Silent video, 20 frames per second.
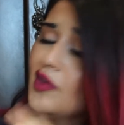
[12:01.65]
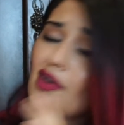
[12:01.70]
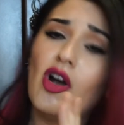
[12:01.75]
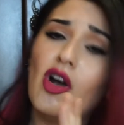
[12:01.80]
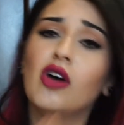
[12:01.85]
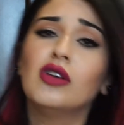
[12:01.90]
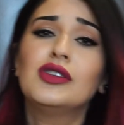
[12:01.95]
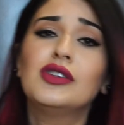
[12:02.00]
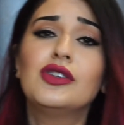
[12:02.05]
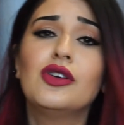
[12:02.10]

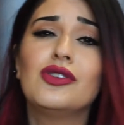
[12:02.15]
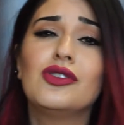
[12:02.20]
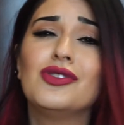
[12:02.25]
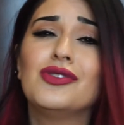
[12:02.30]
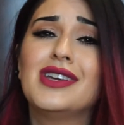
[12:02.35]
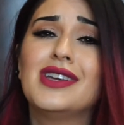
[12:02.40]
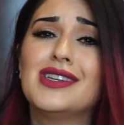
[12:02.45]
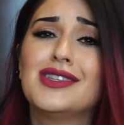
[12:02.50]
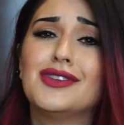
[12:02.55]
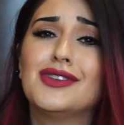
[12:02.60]
Also,
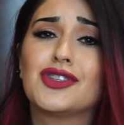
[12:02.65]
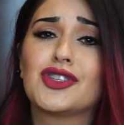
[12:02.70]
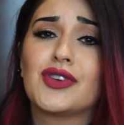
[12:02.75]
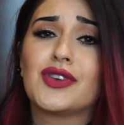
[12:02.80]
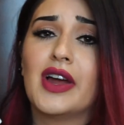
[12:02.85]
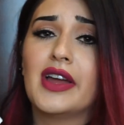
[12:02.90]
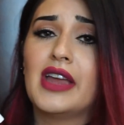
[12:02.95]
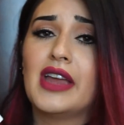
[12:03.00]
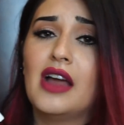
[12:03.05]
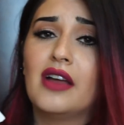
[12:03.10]
you get to
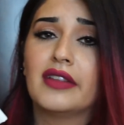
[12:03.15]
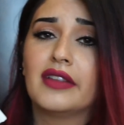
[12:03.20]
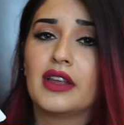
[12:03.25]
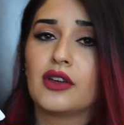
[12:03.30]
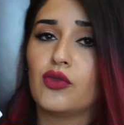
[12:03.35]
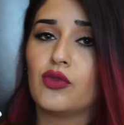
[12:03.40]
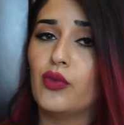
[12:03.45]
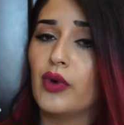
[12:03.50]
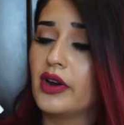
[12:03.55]
try out, like,